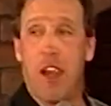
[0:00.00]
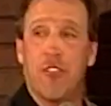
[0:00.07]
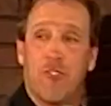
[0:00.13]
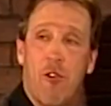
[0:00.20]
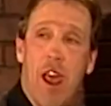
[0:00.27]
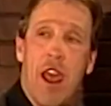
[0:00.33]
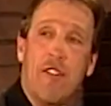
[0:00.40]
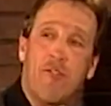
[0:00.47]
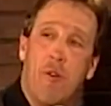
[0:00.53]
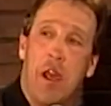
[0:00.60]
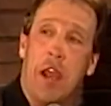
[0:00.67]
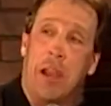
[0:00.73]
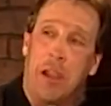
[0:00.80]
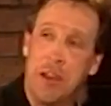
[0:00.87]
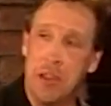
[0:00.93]
our
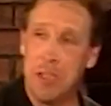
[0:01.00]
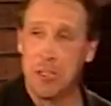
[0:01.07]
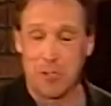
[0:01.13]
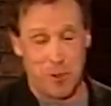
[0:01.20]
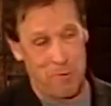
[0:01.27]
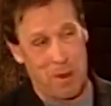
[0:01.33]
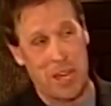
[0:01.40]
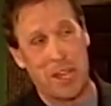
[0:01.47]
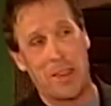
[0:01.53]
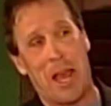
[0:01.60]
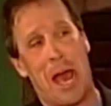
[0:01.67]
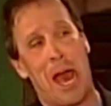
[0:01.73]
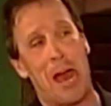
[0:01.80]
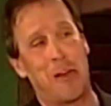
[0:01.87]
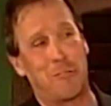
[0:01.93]
driveway to me in the
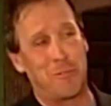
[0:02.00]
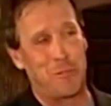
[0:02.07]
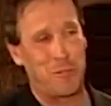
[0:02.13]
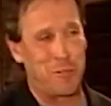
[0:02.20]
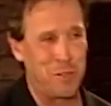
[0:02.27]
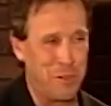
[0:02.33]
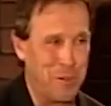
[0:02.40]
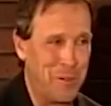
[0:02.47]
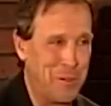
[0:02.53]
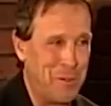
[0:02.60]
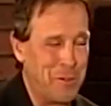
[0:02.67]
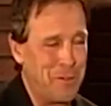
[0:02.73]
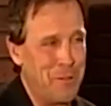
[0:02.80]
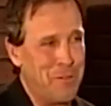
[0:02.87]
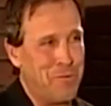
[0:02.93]
house.
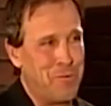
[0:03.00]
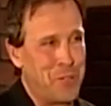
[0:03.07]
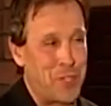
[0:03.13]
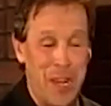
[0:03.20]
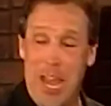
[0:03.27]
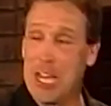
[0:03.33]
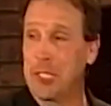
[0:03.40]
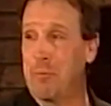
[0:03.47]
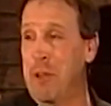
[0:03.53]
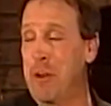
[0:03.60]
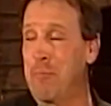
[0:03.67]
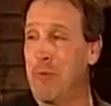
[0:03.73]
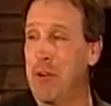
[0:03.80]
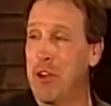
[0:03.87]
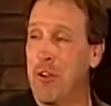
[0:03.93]
She asked me
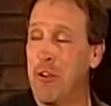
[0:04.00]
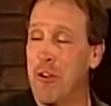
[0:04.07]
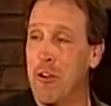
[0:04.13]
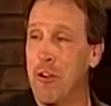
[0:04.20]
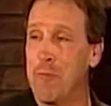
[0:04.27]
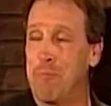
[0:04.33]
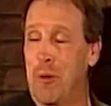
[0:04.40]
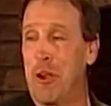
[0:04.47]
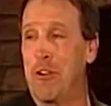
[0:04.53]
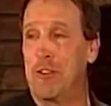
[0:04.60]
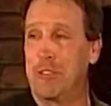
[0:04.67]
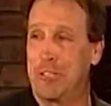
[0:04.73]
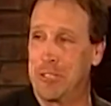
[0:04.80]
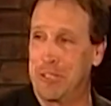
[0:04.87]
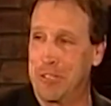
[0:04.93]
to bring her her
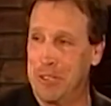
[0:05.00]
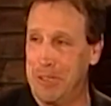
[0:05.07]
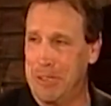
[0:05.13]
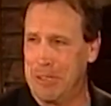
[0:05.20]
purse.